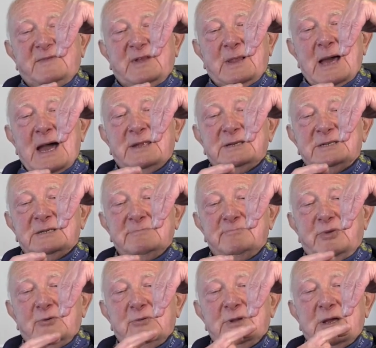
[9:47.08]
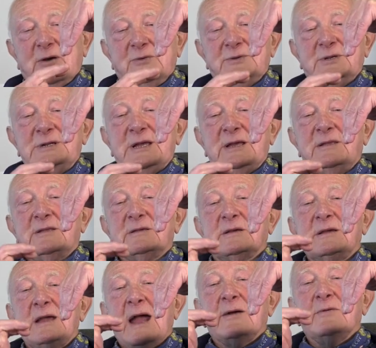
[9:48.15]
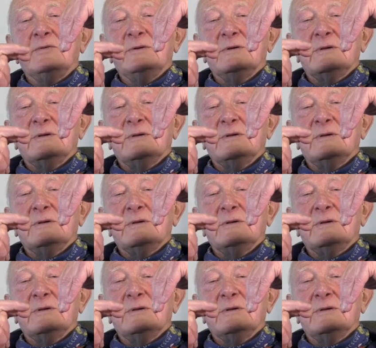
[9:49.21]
the ladders and pulled it underneath the cow